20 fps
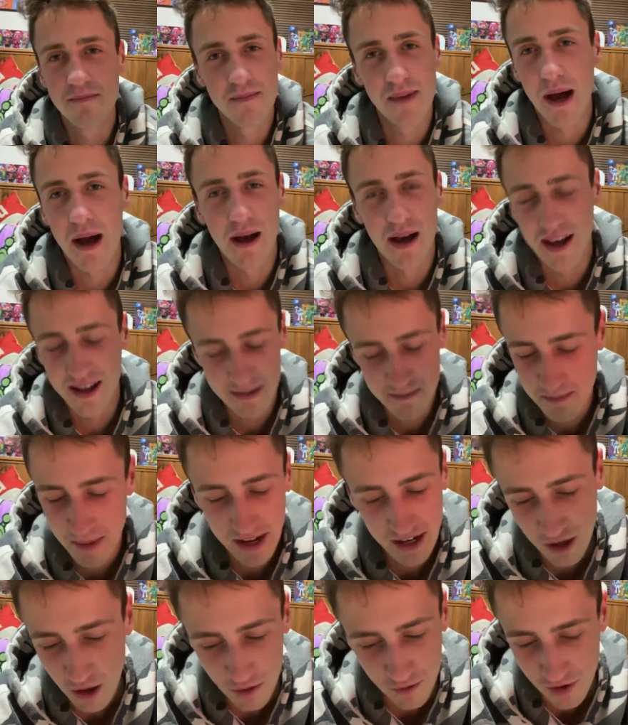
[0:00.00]
Uh,
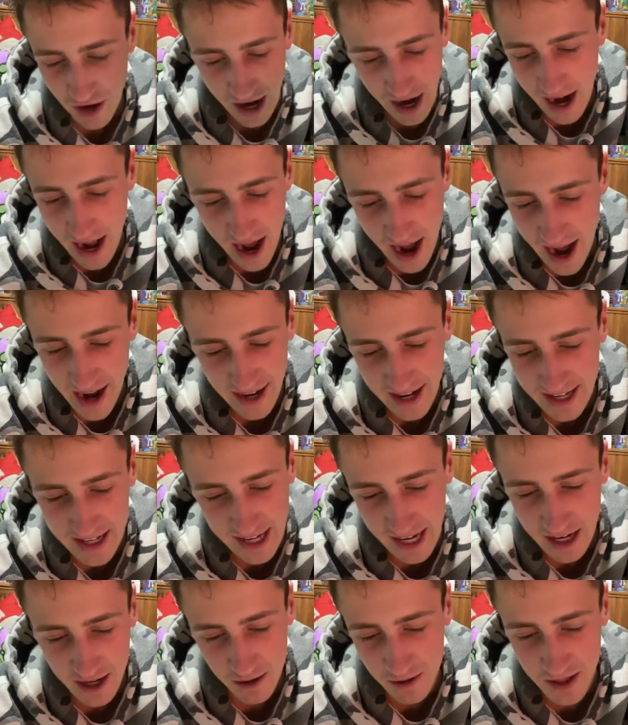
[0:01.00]
bend over, I, I didn't
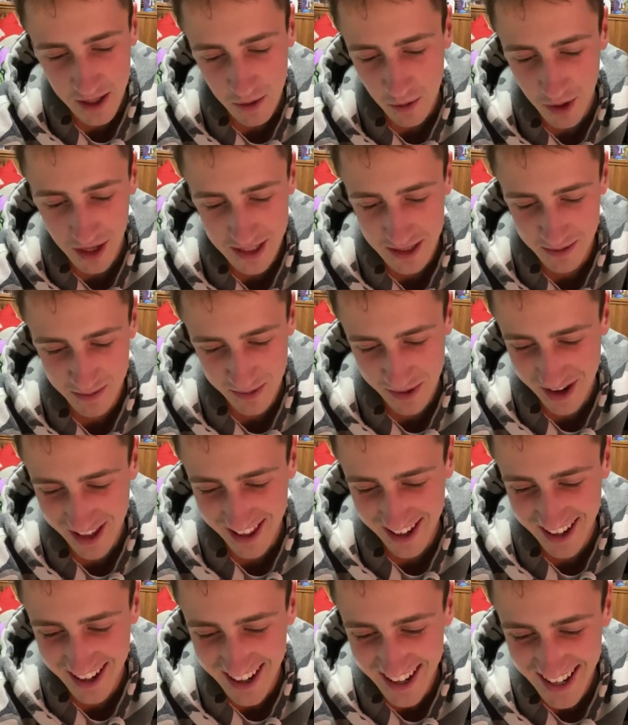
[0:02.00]
get your request,
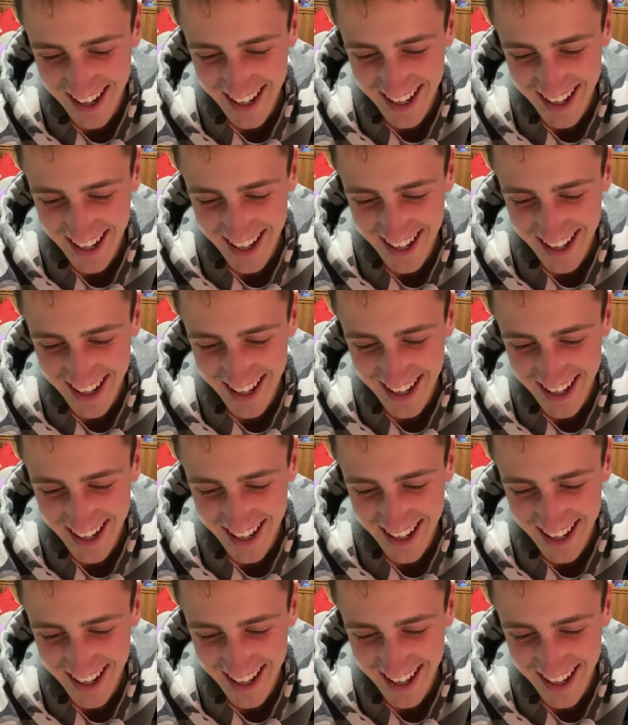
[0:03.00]
brother.